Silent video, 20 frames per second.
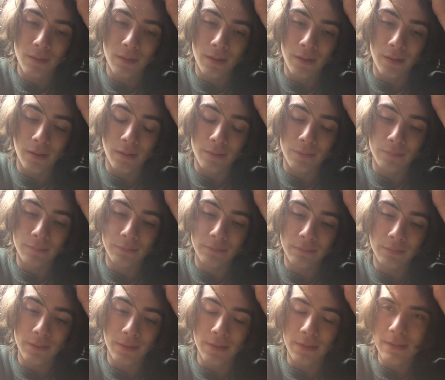
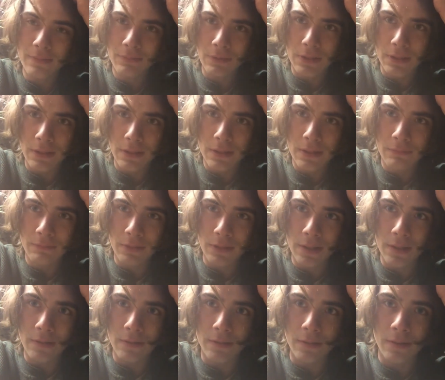And even
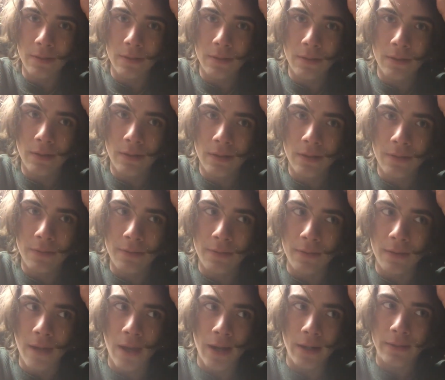in
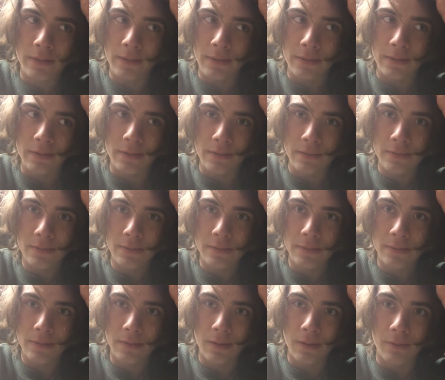the
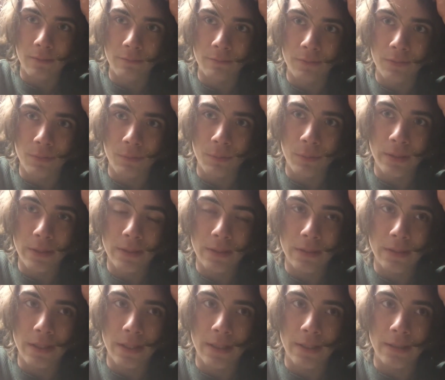hecticness of the
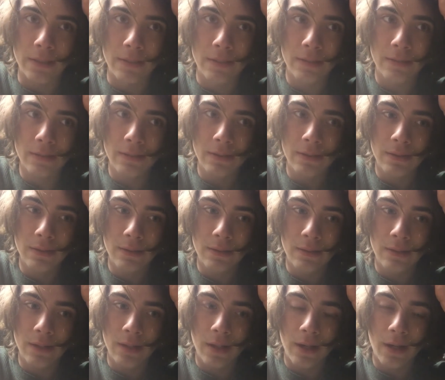weekday,
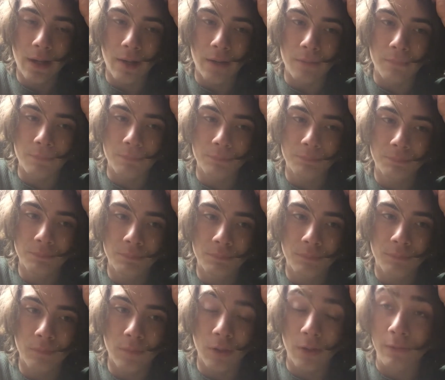
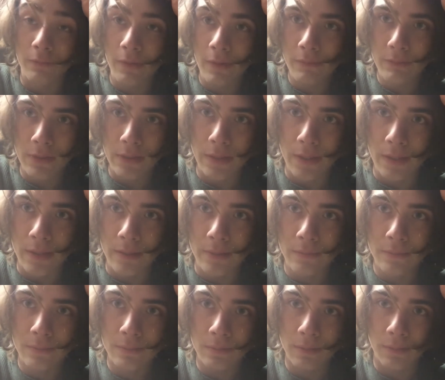or of every
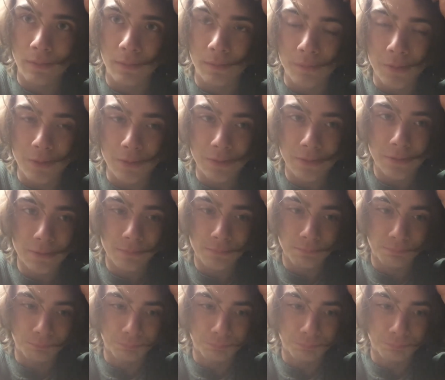day, almost,